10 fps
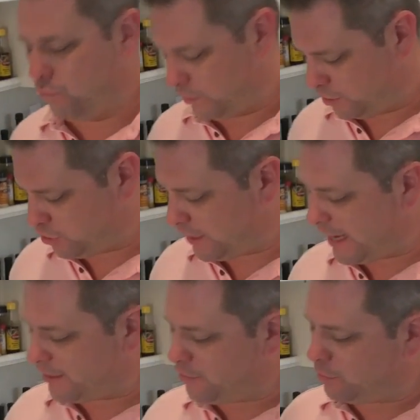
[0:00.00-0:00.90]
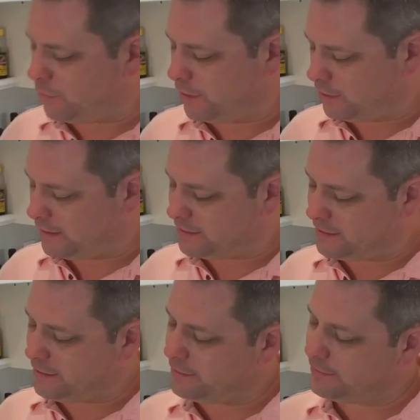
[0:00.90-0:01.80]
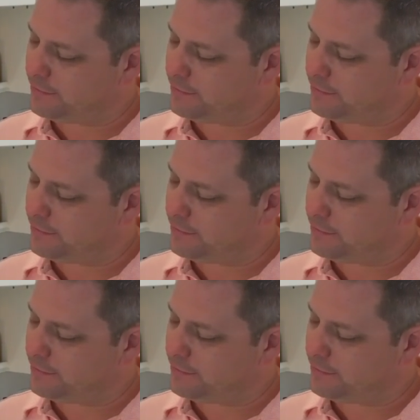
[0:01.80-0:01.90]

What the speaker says: We're going to show you how to do it real easy.